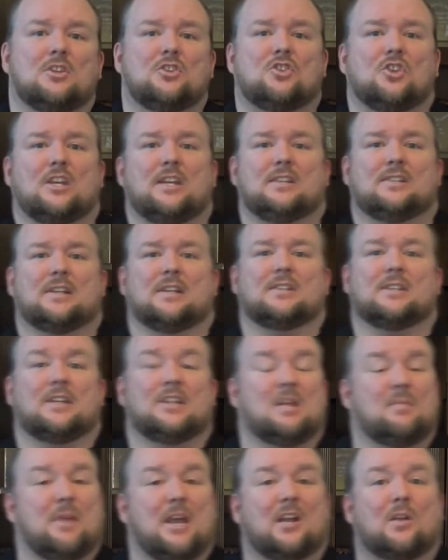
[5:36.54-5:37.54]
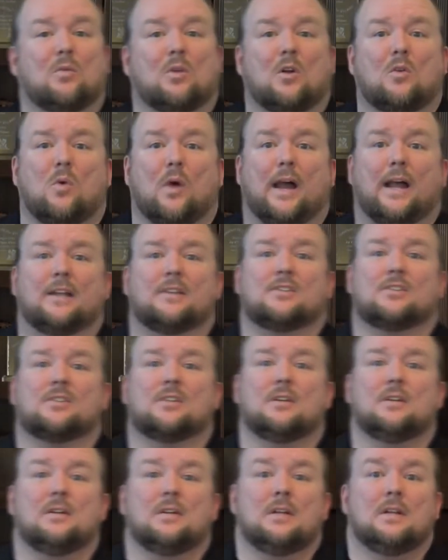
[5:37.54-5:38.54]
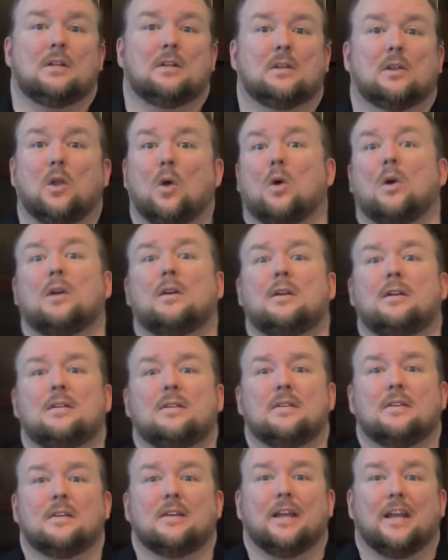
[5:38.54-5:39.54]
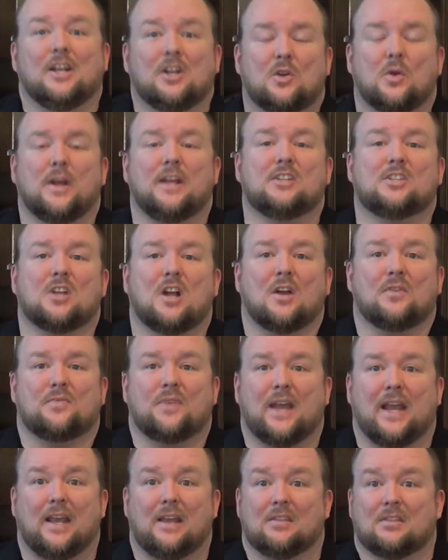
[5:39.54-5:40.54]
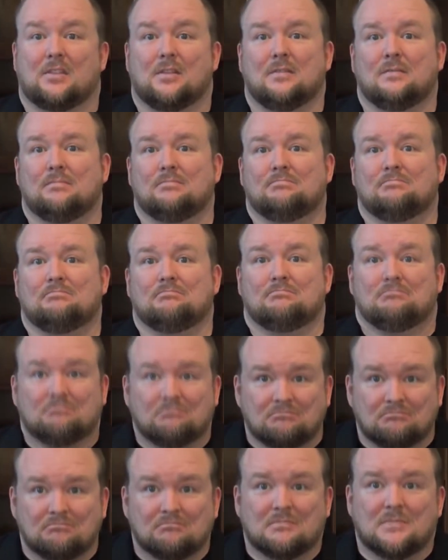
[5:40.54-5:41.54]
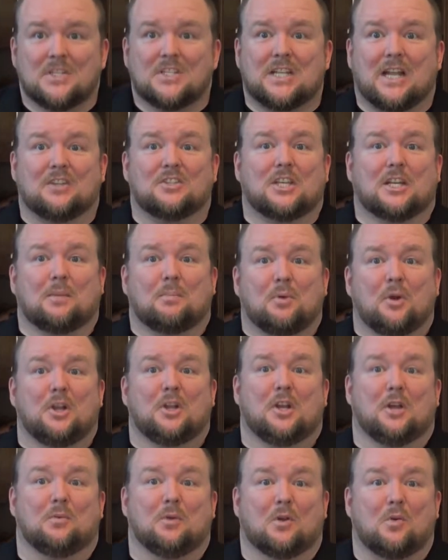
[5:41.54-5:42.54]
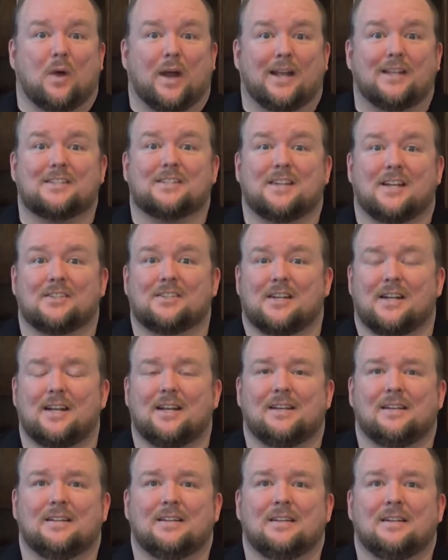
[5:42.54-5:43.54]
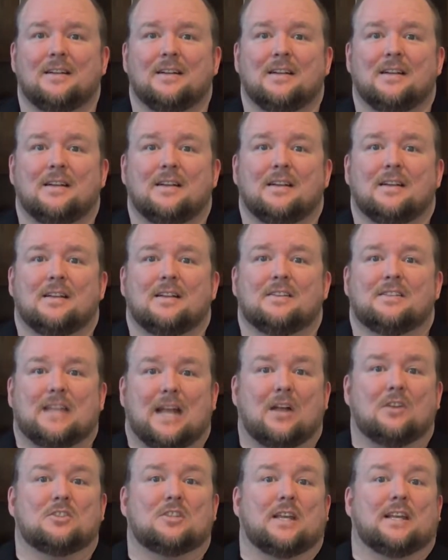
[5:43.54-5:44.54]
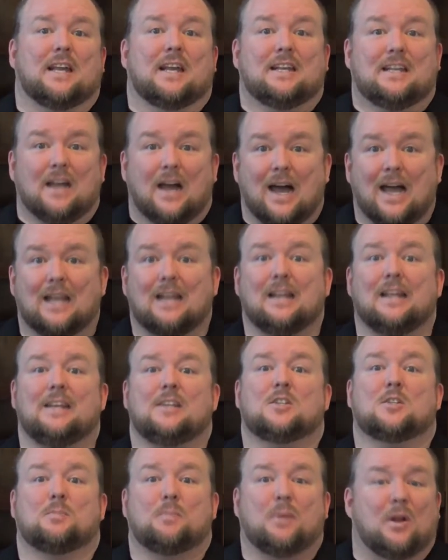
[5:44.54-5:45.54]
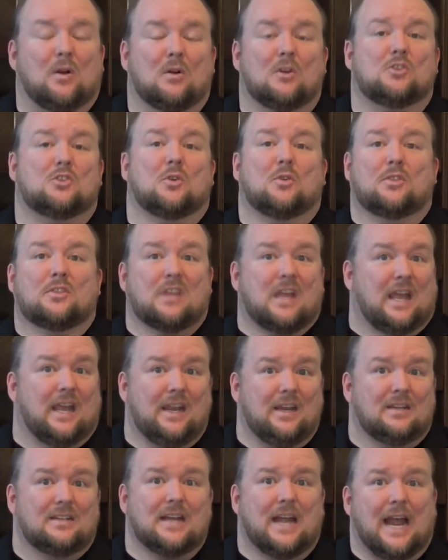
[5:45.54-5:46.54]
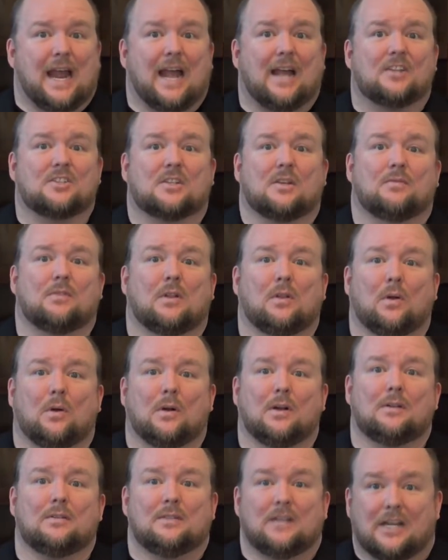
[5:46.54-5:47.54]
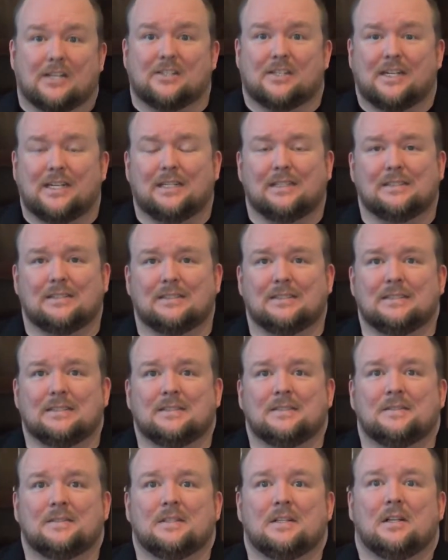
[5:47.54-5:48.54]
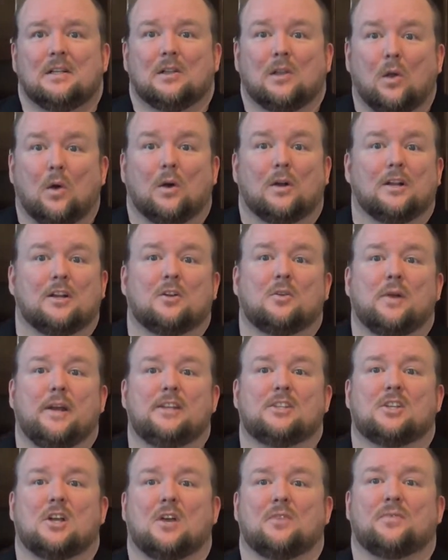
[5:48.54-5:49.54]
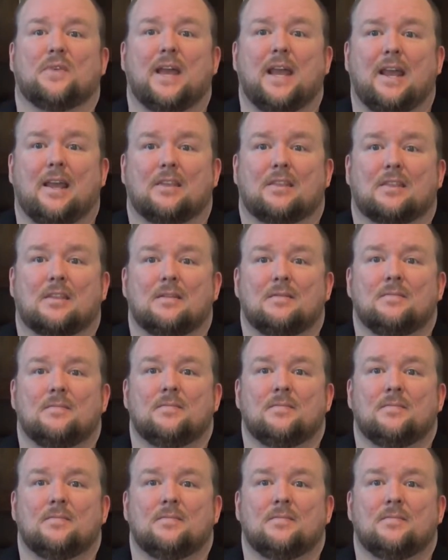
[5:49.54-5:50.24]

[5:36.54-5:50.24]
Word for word: to Jesus and they make a request Lord, increase our faith. Sounds like a pretty good request, doesn't it? Sounds like a godly, spiritual thing to ask of the Lord, doesn't it? Lord, increase our faith.